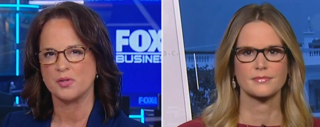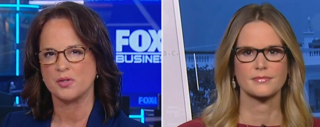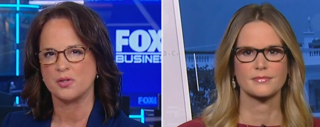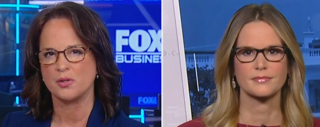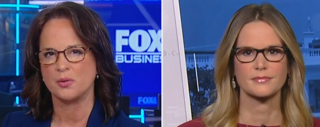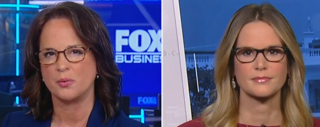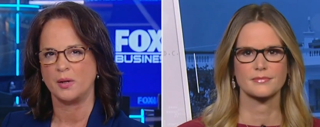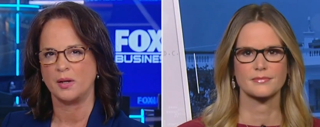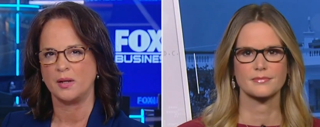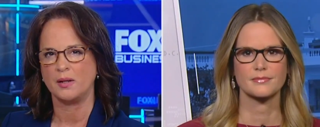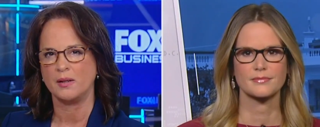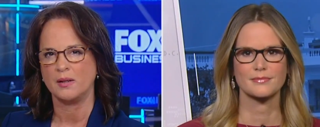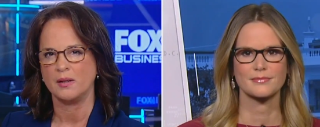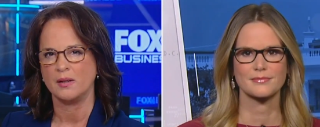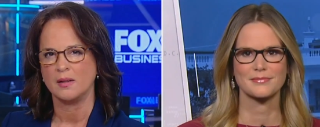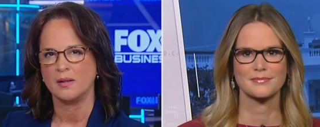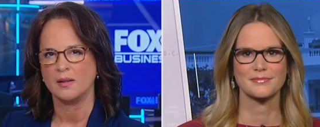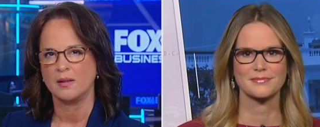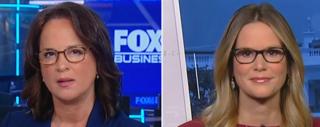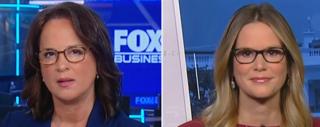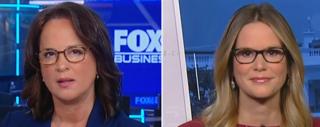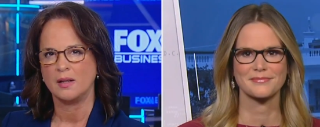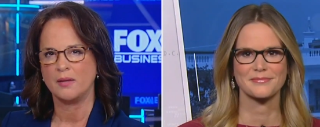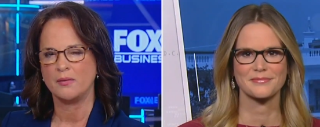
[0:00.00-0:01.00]
Speaker 1: was doing,
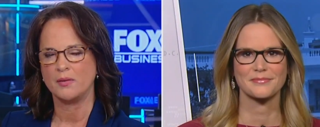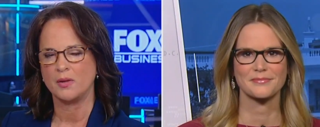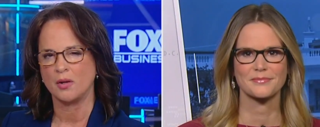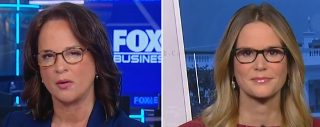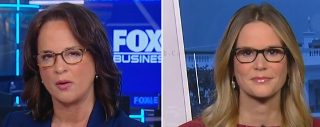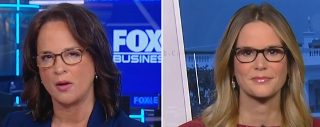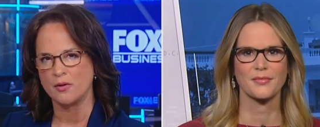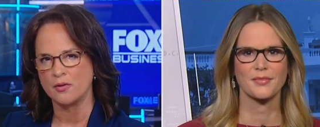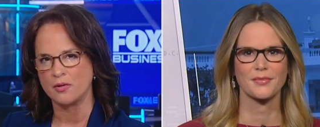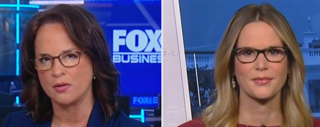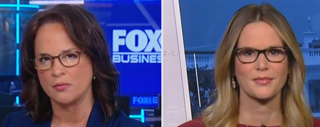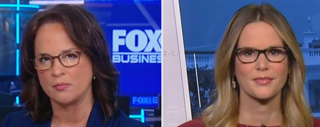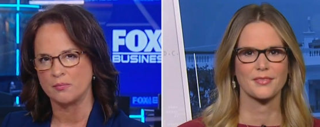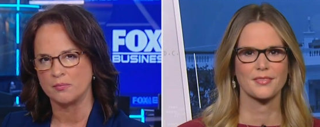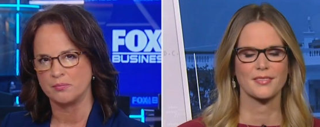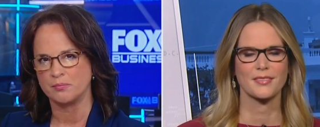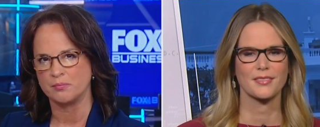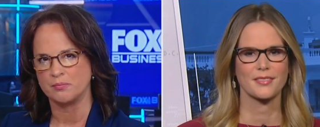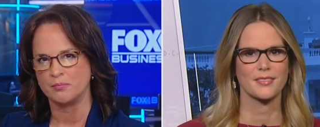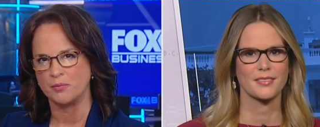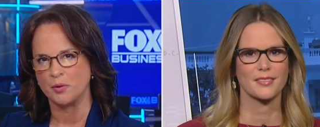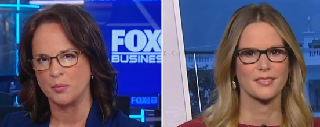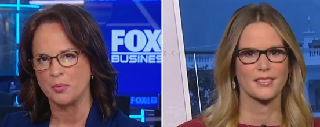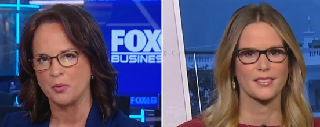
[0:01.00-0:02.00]
even though Hunter
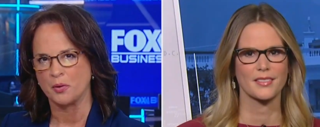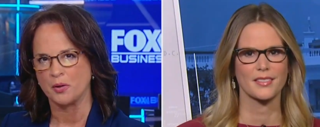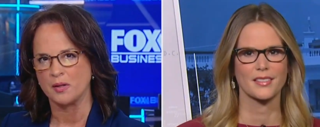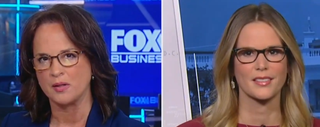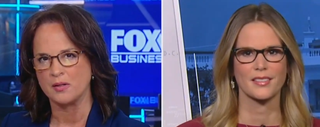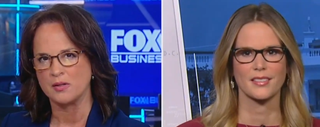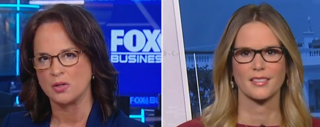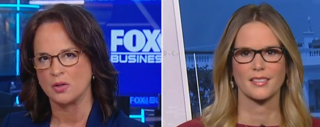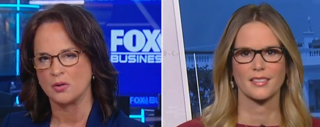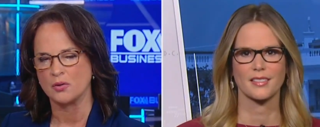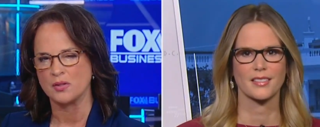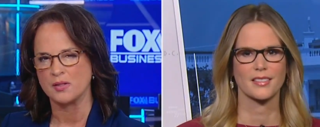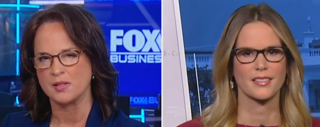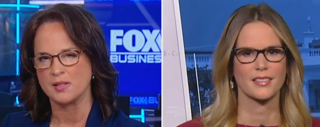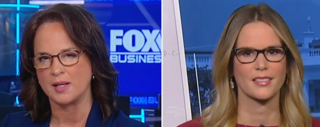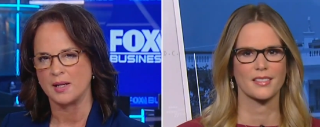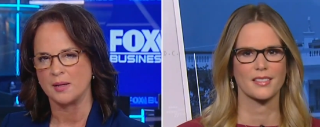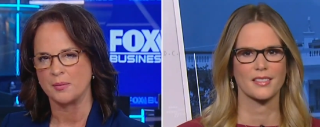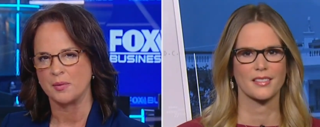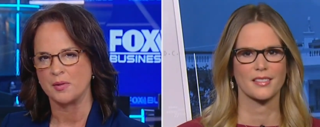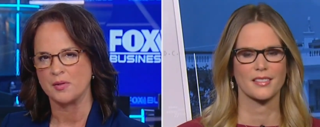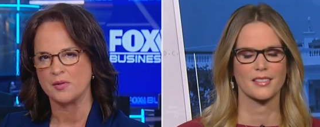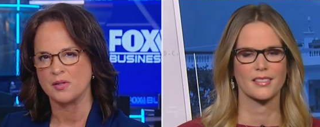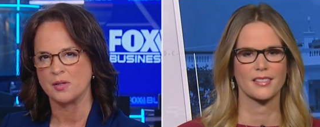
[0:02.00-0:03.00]
reportedly told his
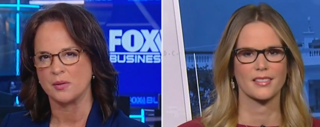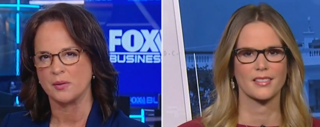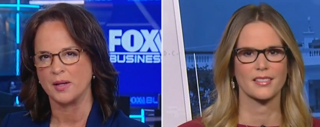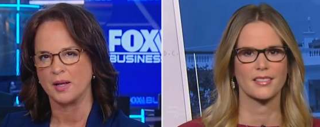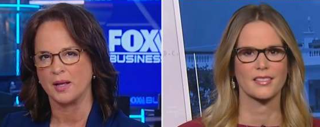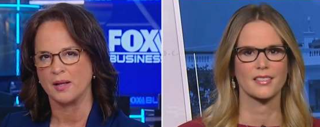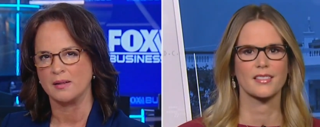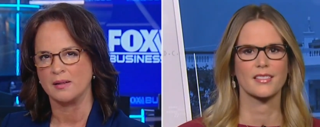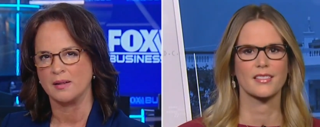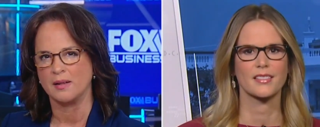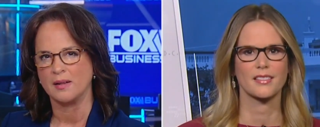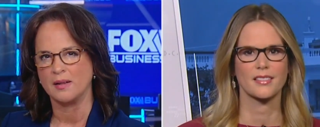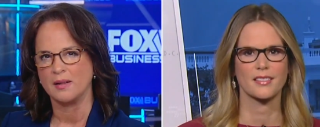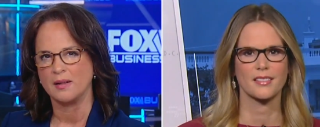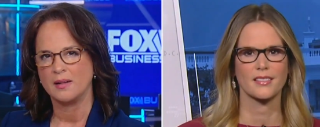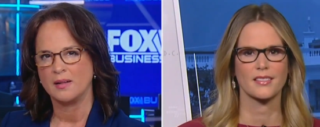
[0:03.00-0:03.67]
dad what he was doing. And